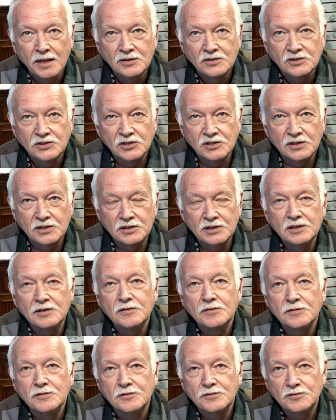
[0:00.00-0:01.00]
to the
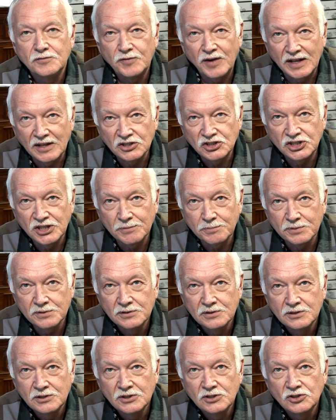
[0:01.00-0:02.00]
fellowship,
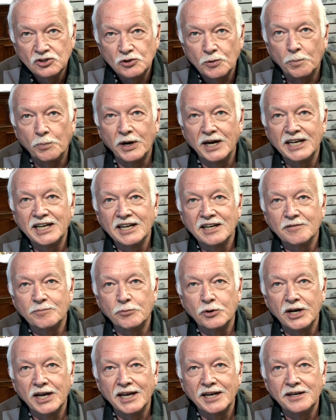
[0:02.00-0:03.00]
to breaking of
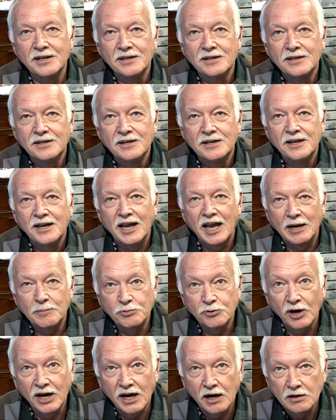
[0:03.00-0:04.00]
bread, and
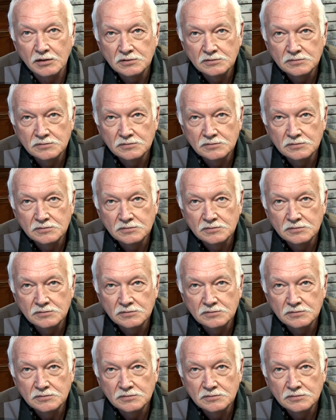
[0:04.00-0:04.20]
prayer.